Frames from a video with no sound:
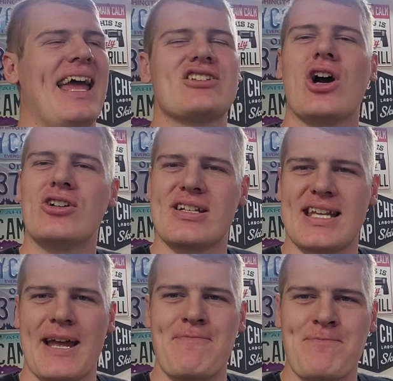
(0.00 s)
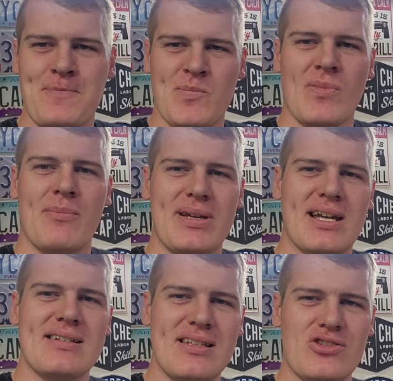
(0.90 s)
it's hard to say
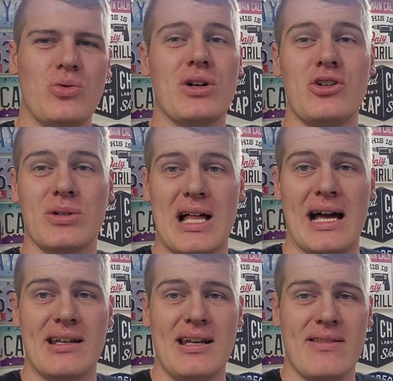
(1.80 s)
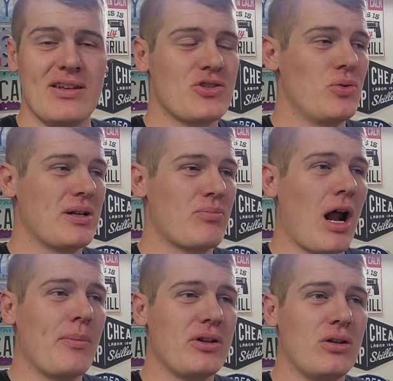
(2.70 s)
because this tool can do a lot. This tool can
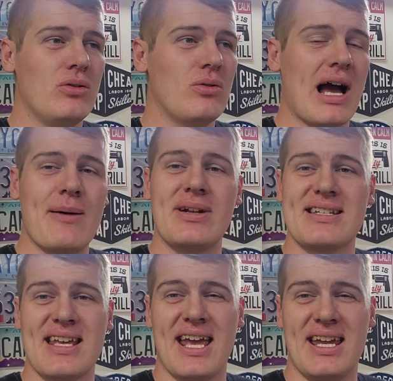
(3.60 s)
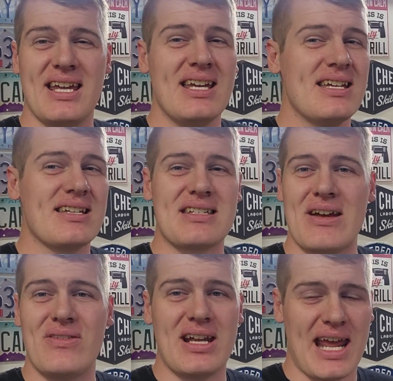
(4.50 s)
probably do, I'm going to say
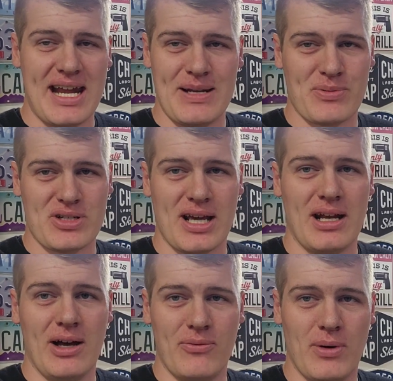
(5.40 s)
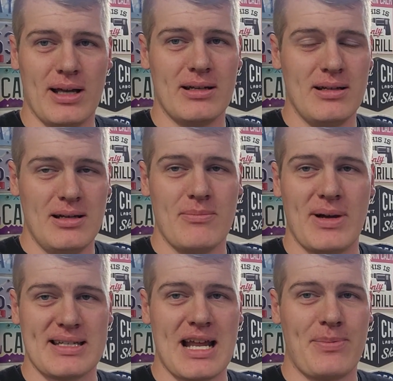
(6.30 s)
70 to 80% of what
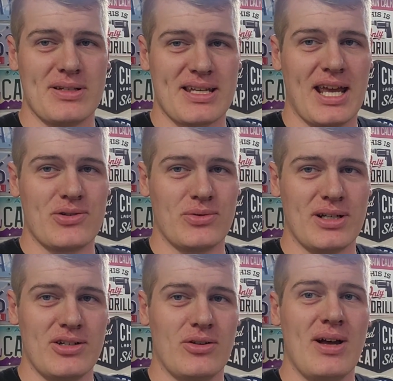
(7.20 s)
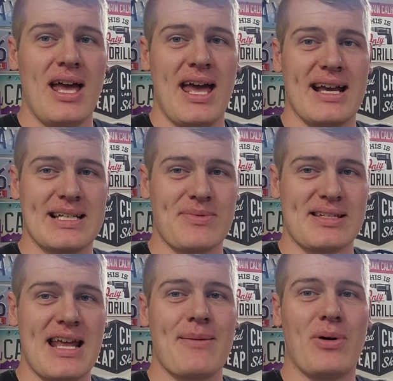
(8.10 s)
my Snap-on scan tool can do, except the
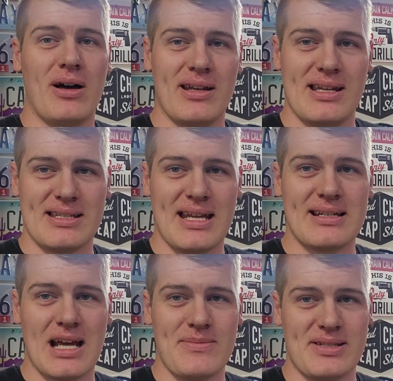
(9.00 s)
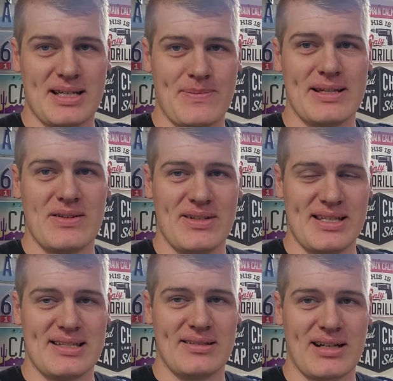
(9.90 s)
Snap-on is 10 times as expensive
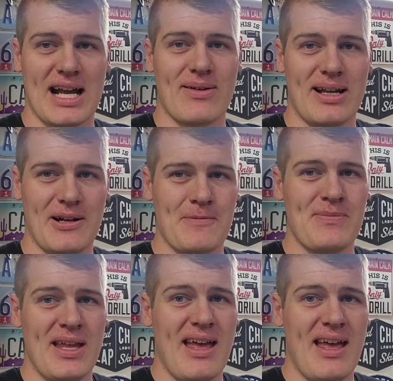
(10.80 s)
as this little guy right here.